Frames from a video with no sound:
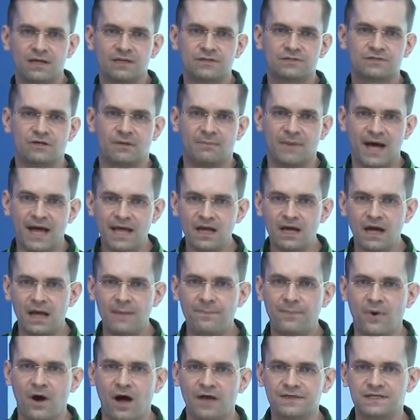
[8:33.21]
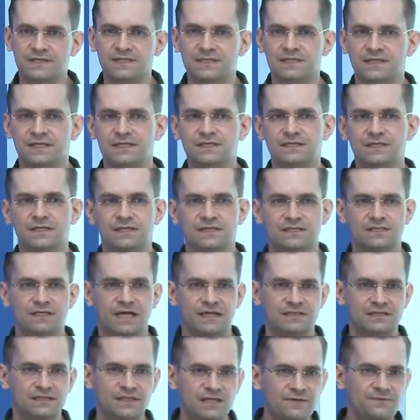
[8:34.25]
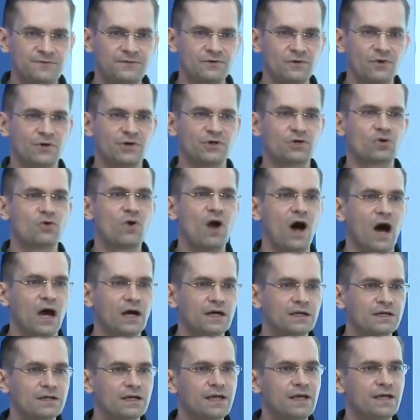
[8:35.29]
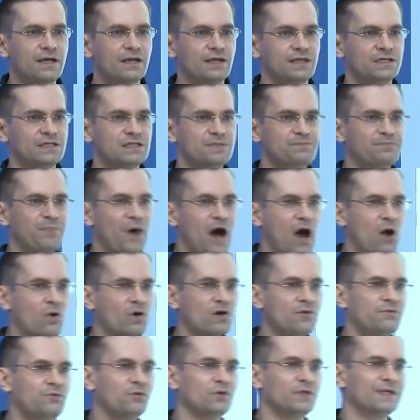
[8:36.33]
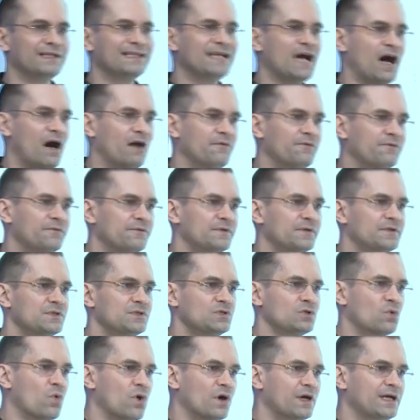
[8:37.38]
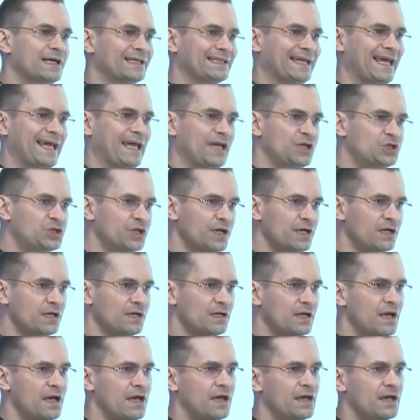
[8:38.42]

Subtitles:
So my hypothesis is that if your drug is powerful enough to work in aging,